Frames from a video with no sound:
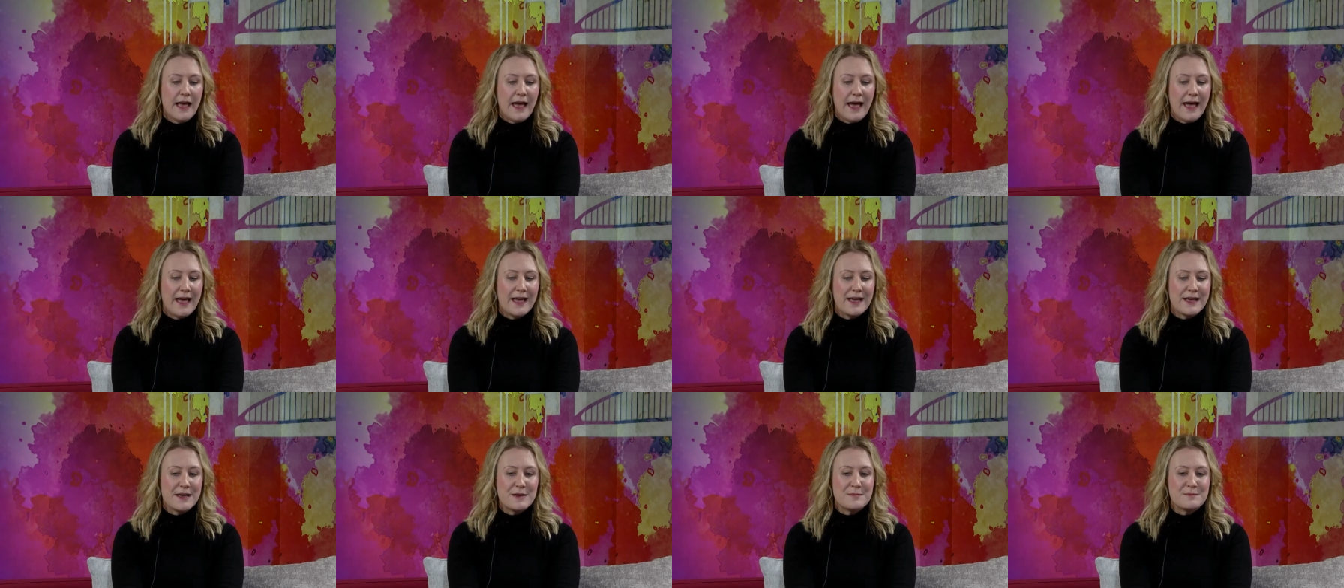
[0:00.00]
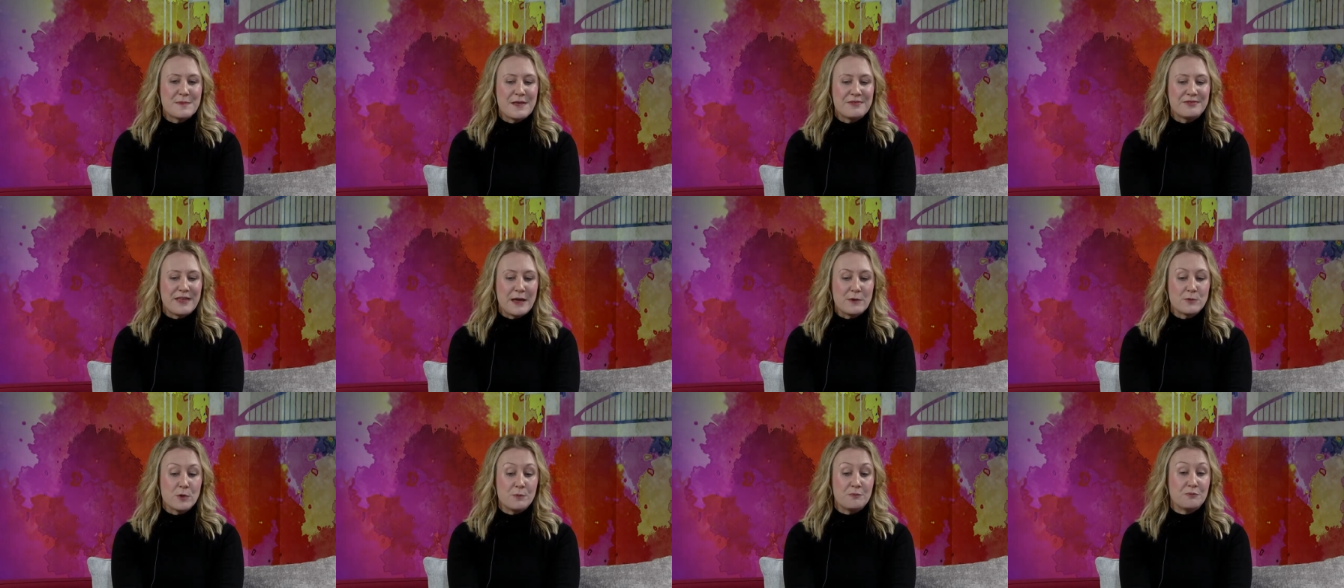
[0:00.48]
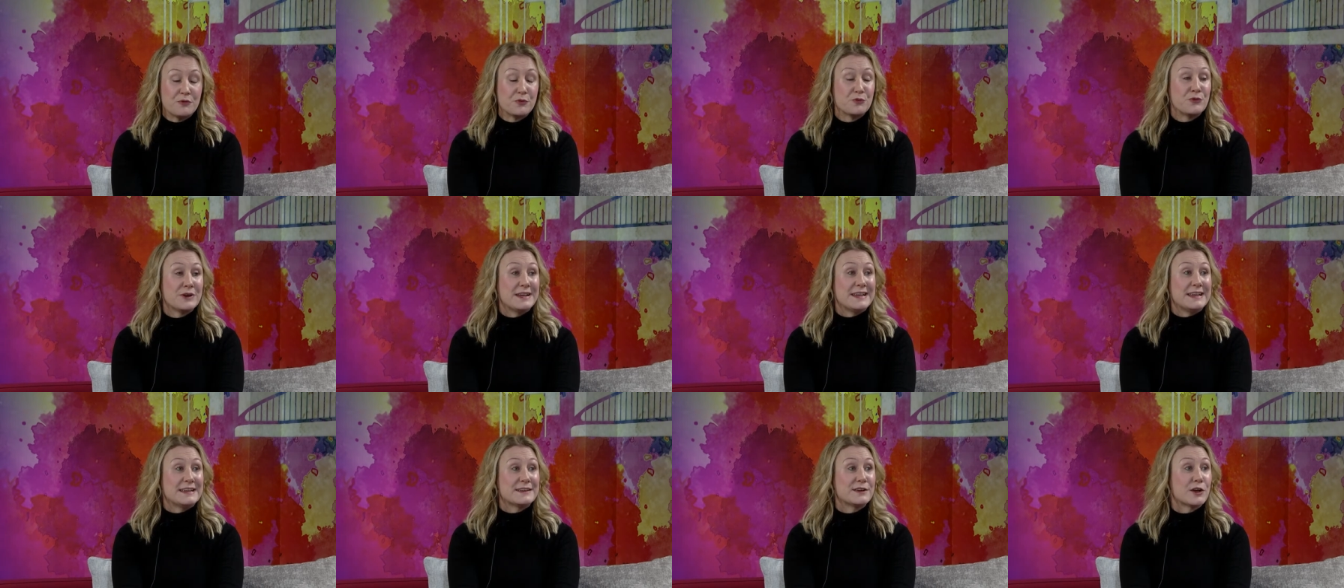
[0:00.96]
They were
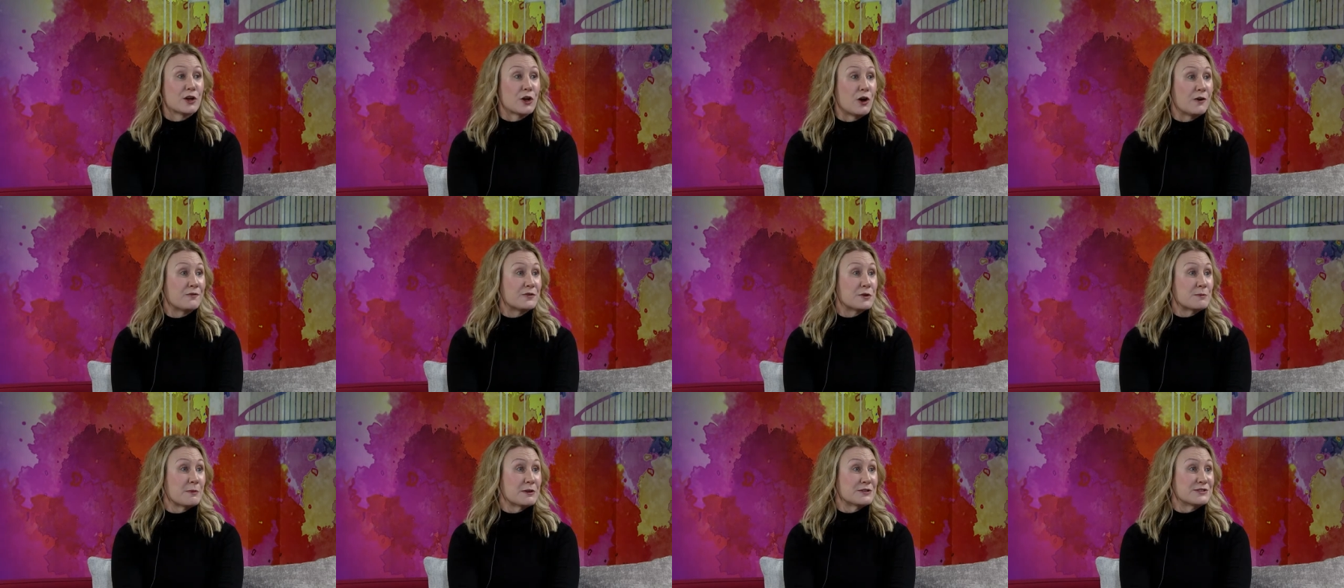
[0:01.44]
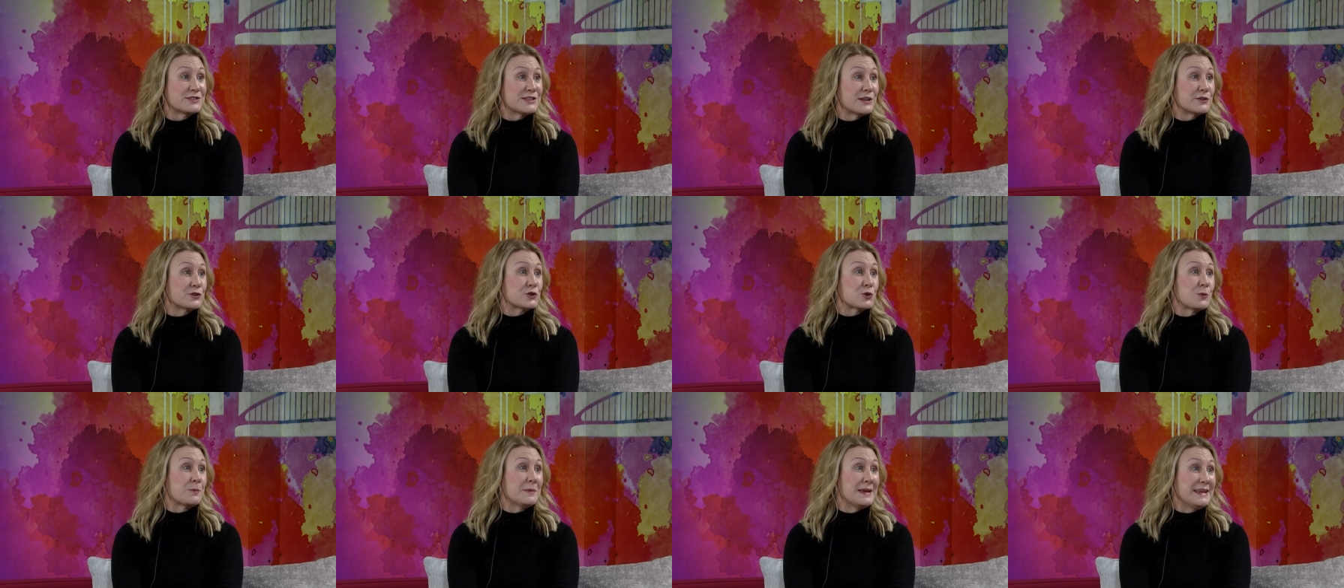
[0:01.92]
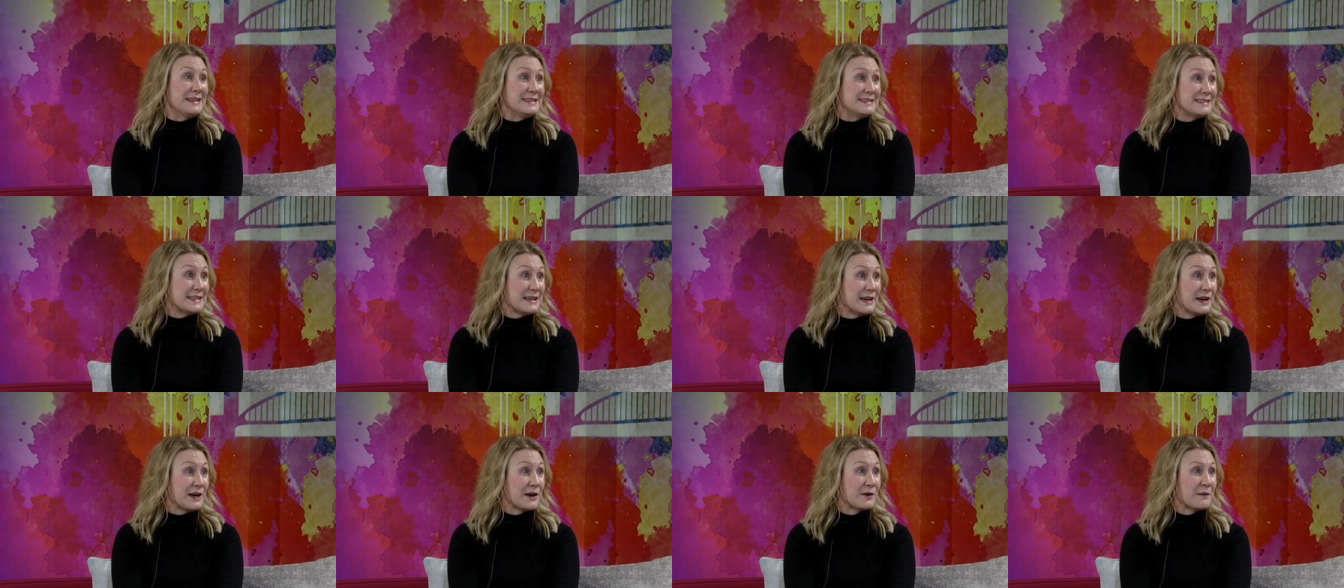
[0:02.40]
brilliant, a lot of them on social
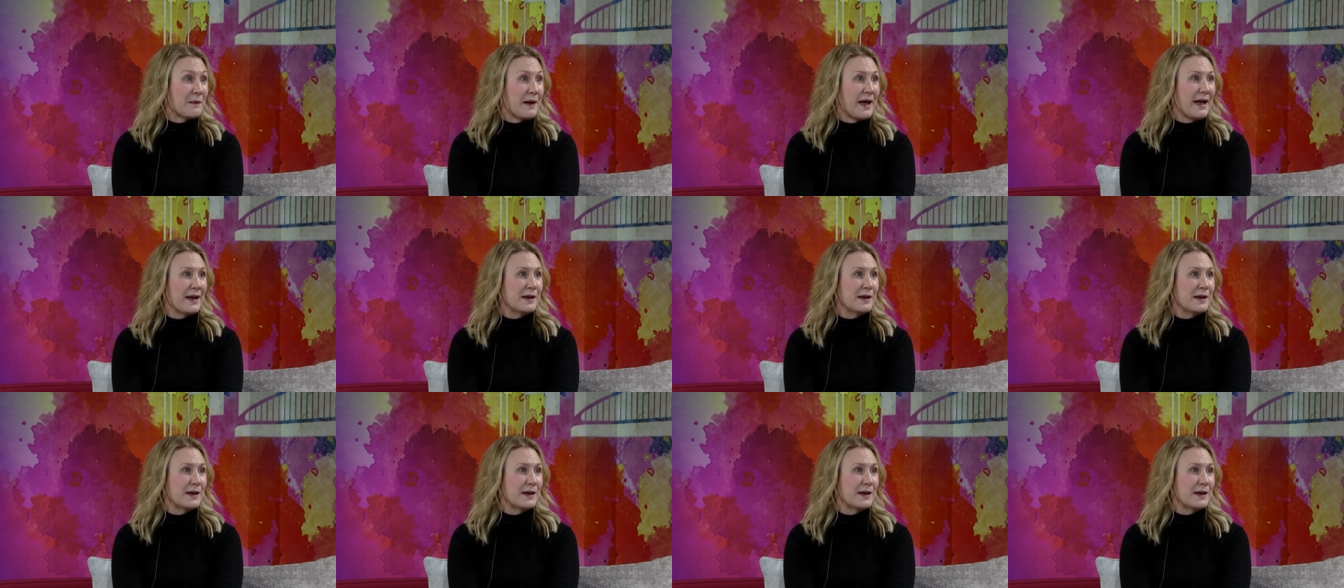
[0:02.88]
media,